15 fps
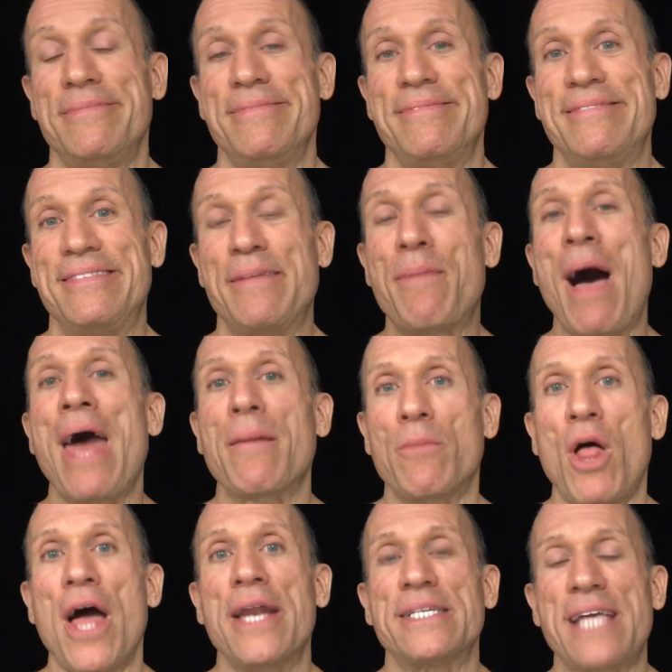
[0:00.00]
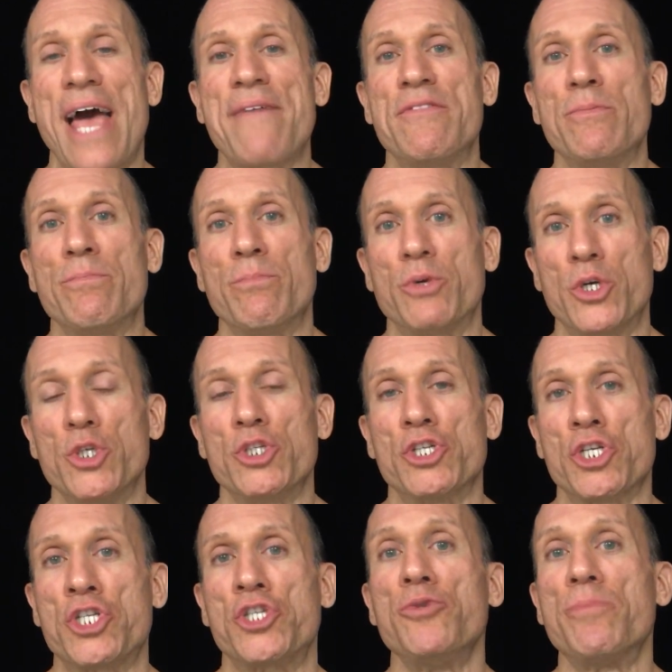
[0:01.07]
the bottom line is I haven't even produced a super